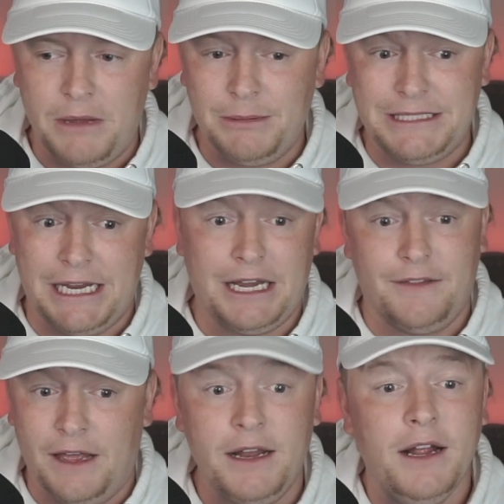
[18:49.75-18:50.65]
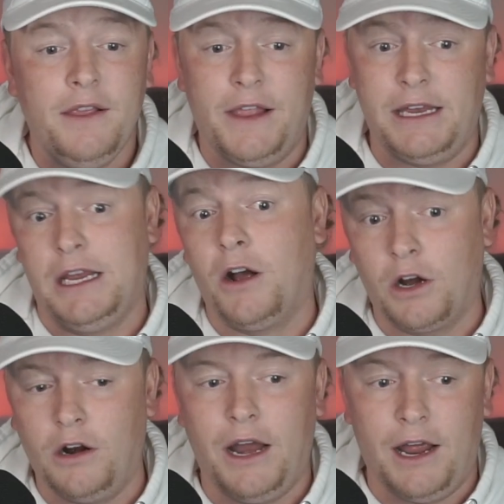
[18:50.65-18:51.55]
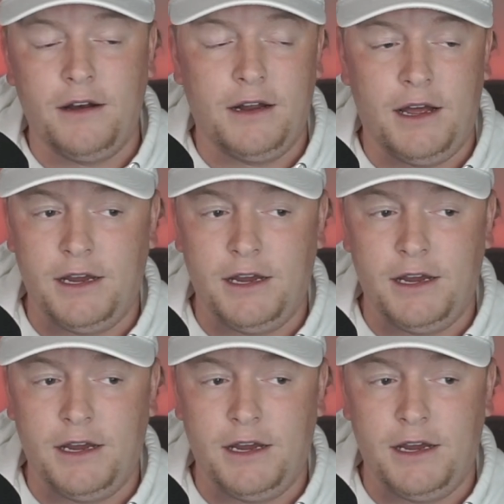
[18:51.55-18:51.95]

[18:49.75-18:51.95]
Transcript: maybe taking that younger and,